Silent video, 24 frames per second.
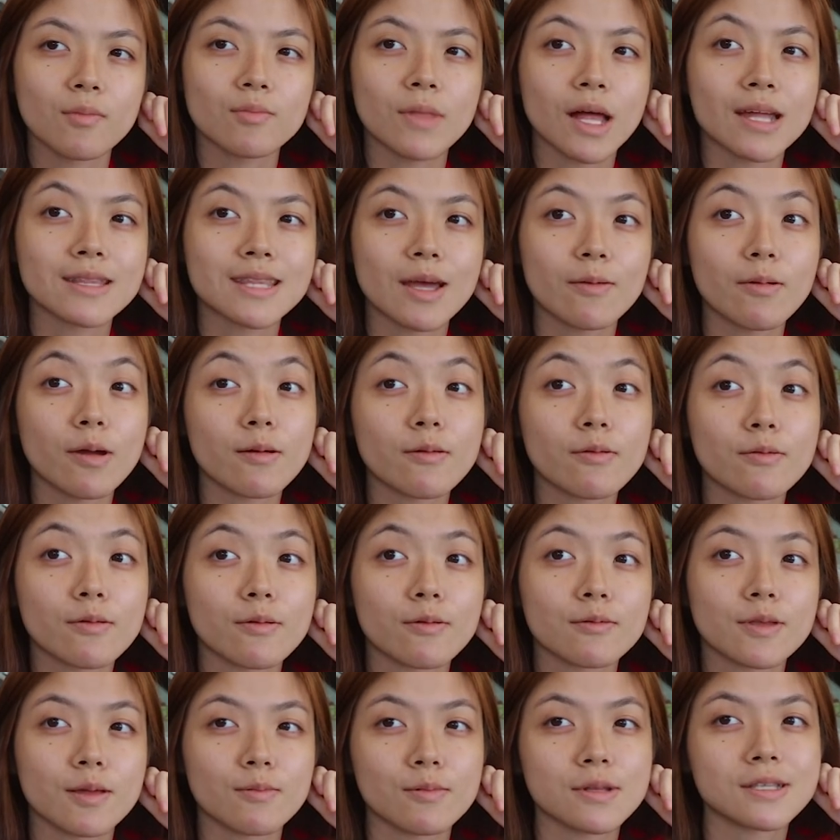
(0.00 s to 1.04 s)
I'm like direct
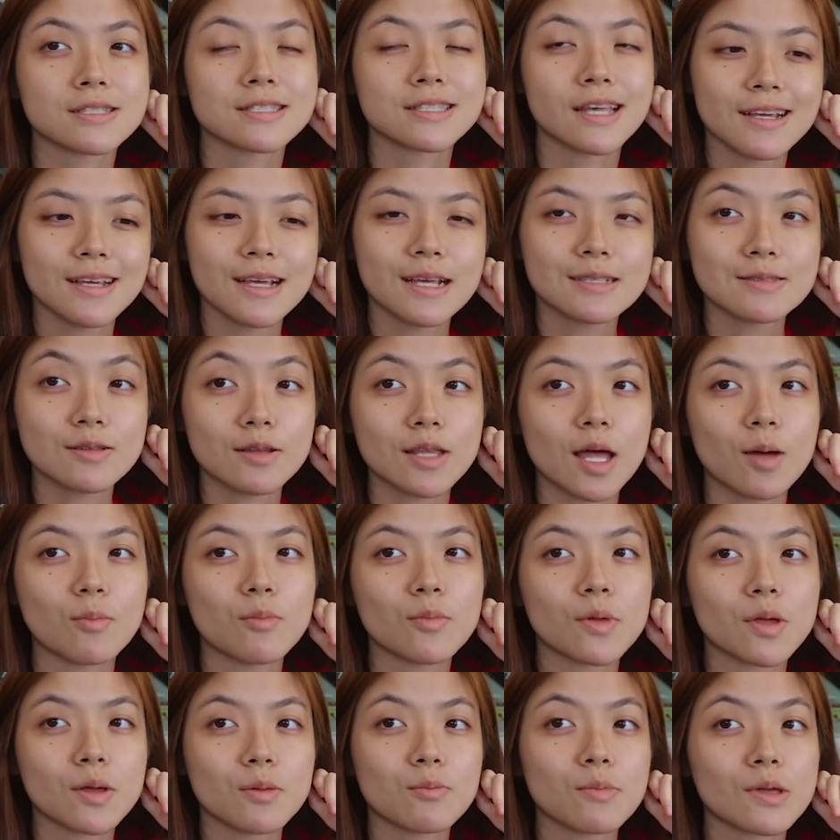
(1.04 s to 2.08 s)
with you, then it's not that
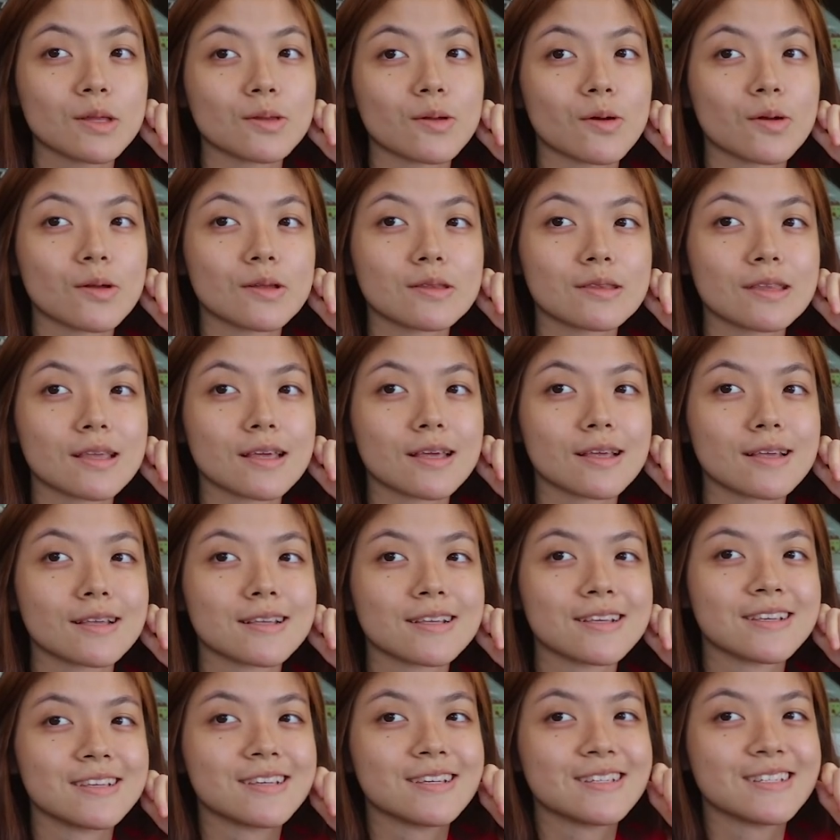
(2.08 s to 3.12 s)
I'm being mean or
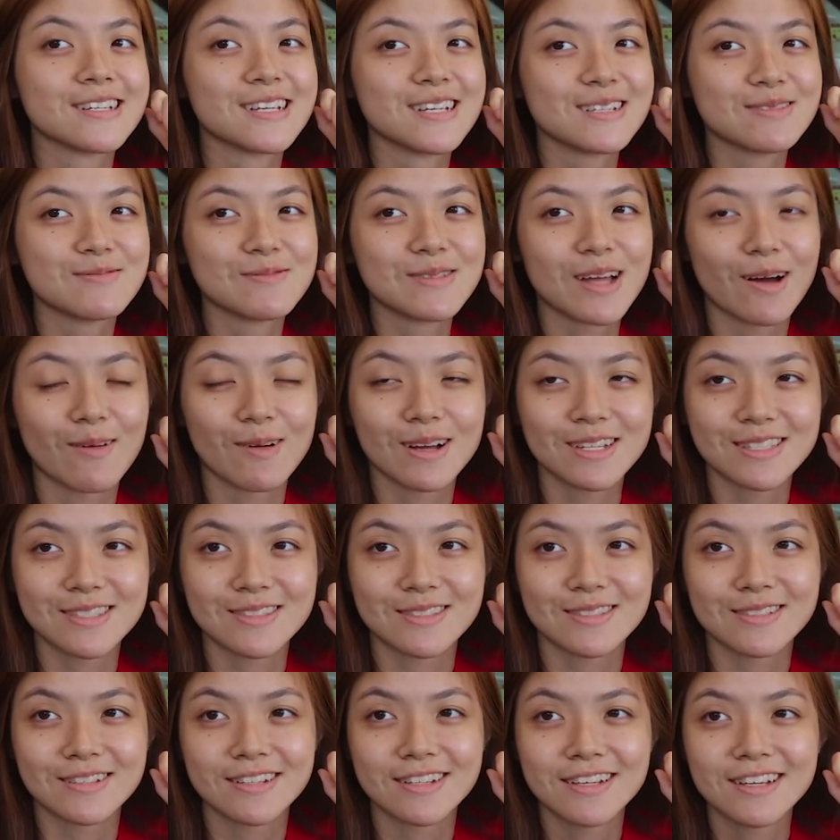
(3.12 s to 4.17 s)
anything. Just me, I
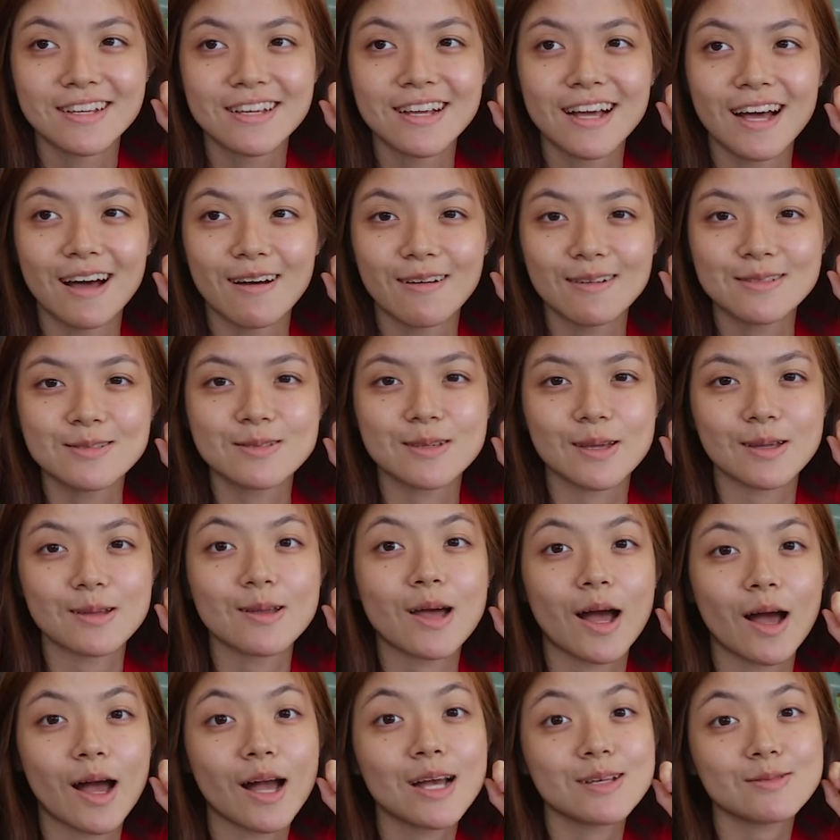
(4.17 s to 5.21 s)
just
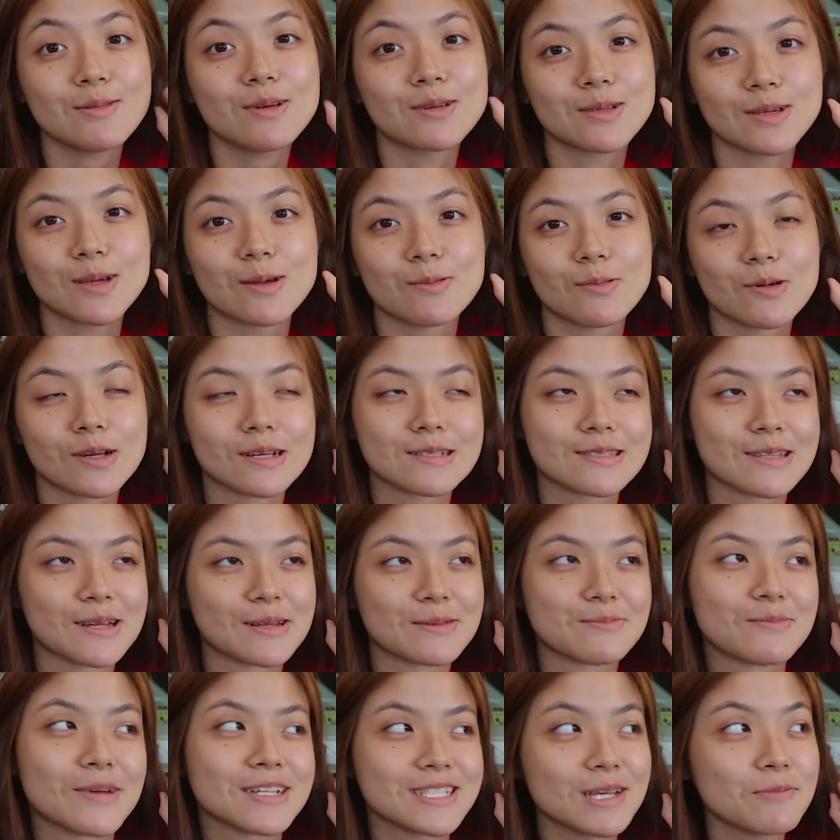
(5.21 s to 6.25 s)
want to get work
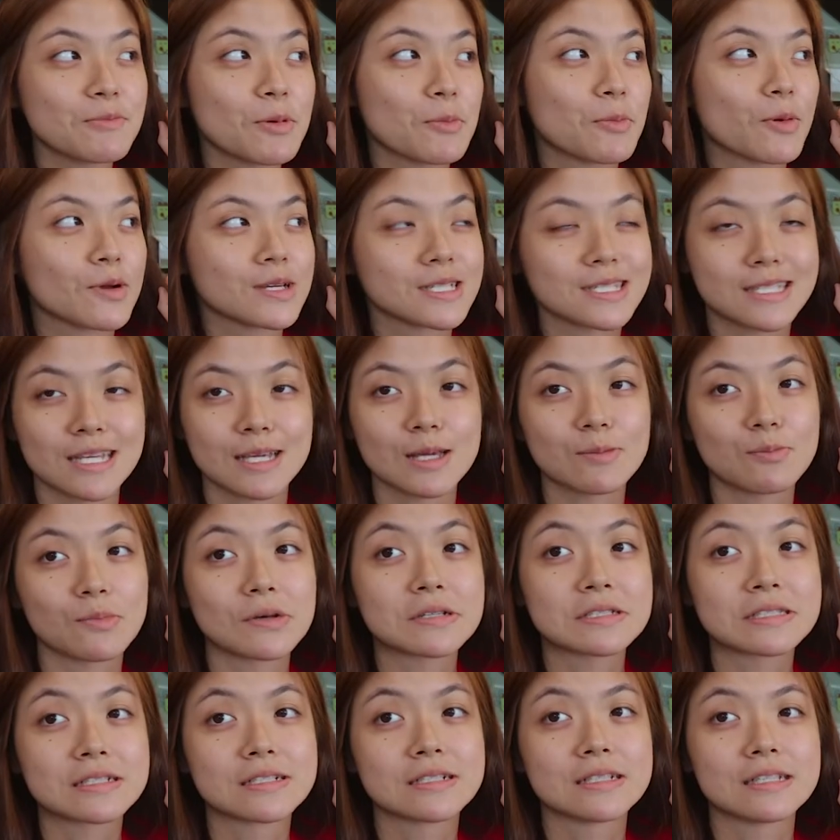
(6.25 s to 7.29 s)
done. But some people just take
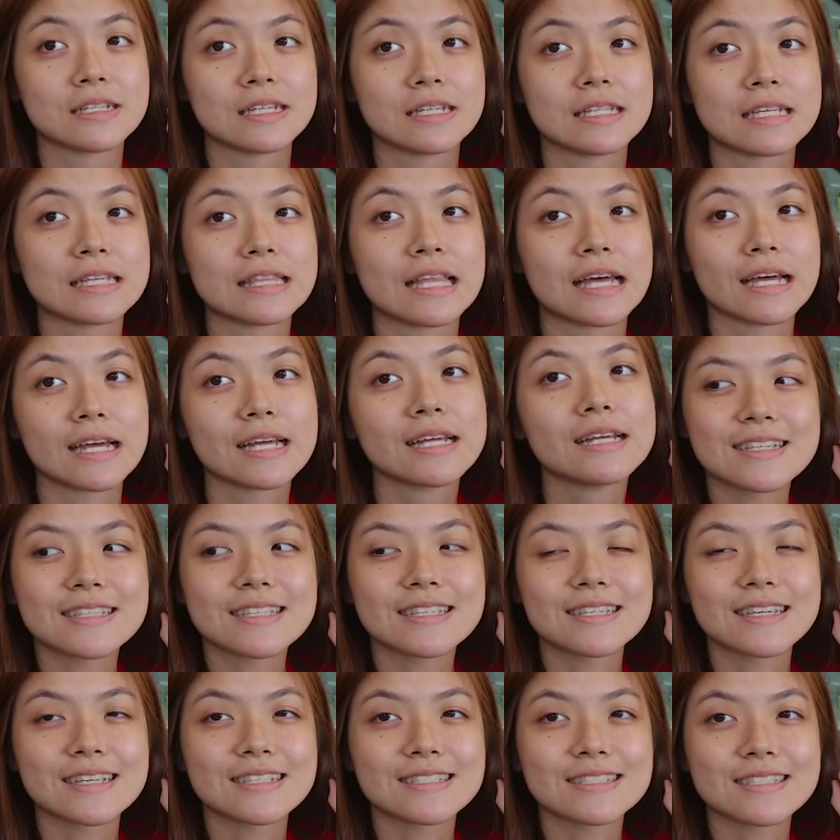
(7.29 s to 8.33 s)
it personally and then like,
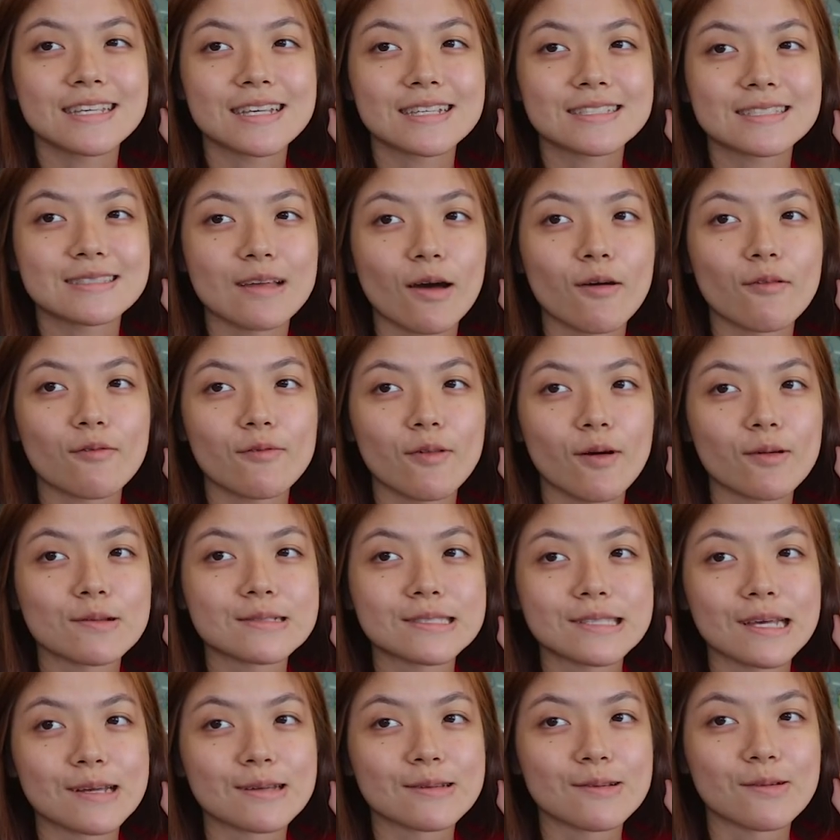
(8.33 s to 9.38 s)
they just say stuff
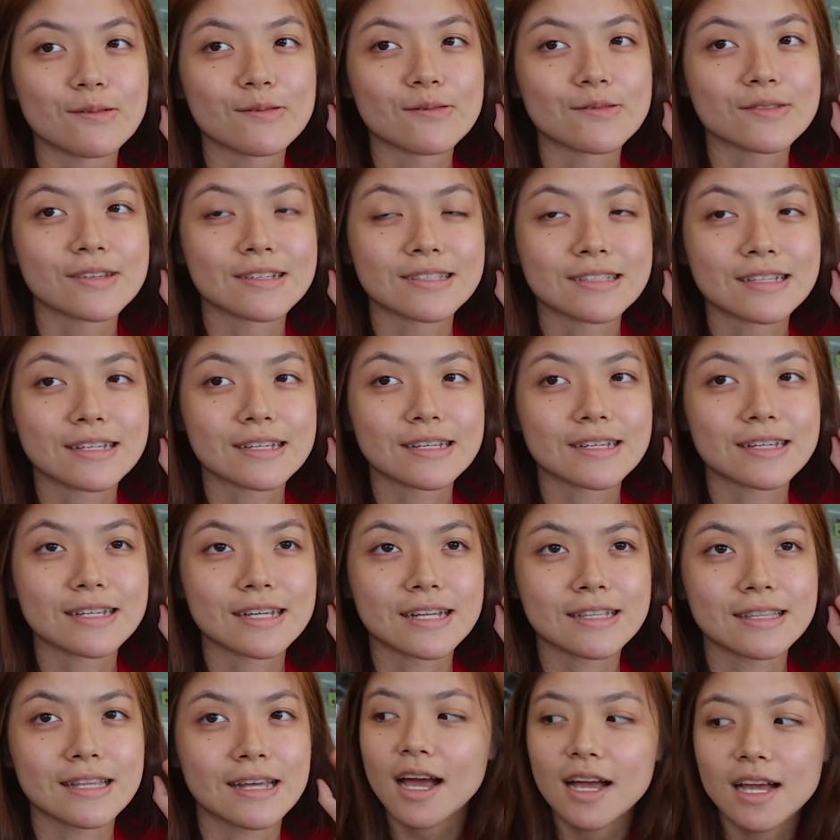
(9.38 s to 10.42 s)
outside of the
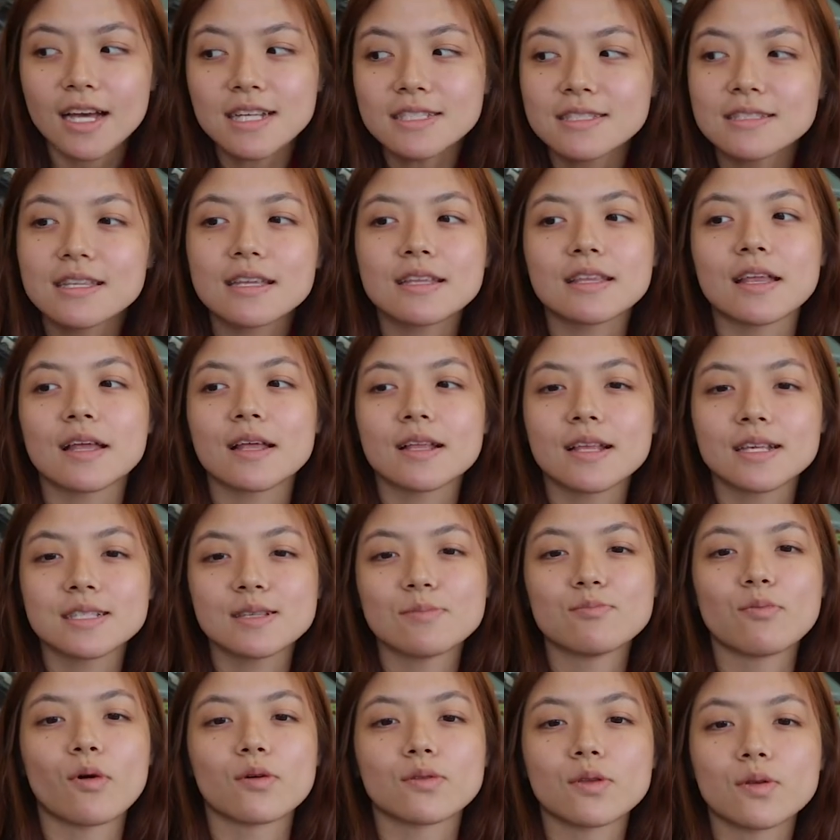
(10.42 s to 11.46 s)
thing. I just think that
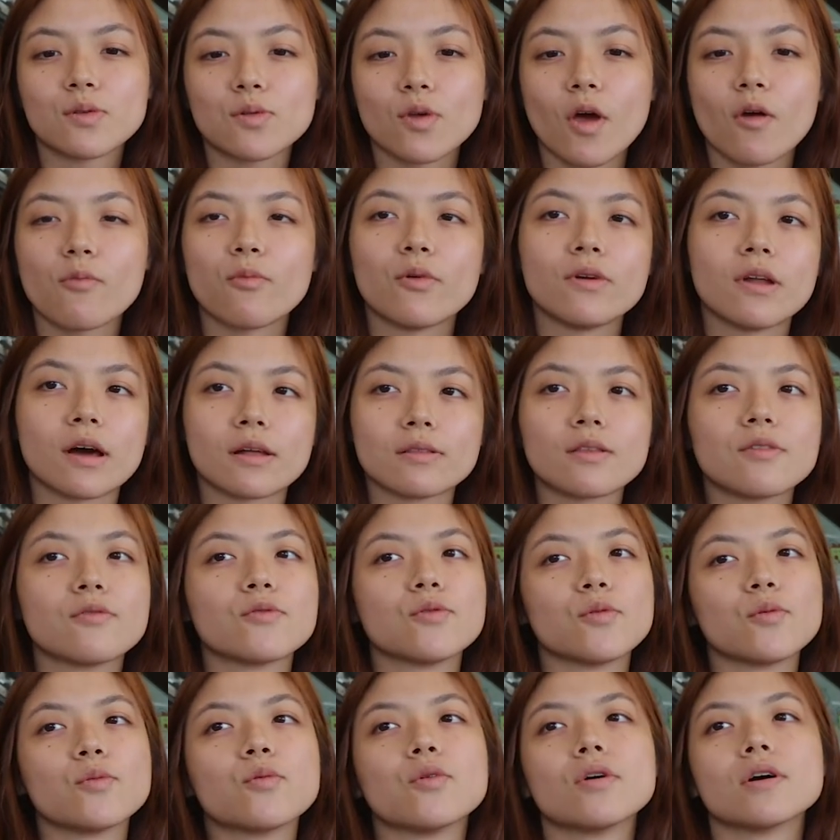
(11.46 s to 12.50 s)
it's important to have
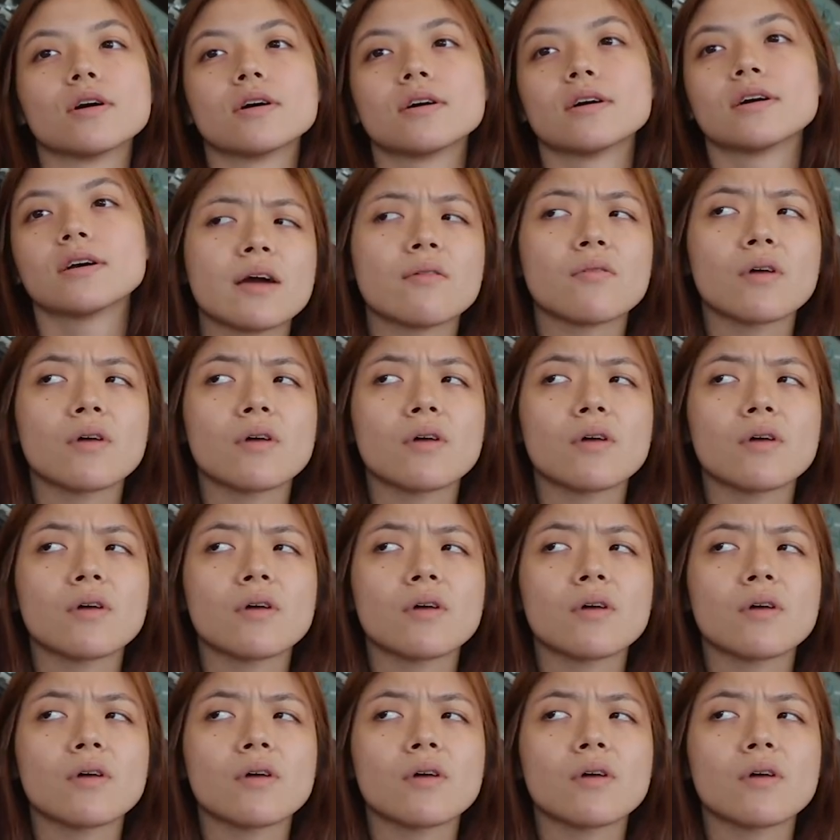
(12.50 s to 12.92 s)
productive group work.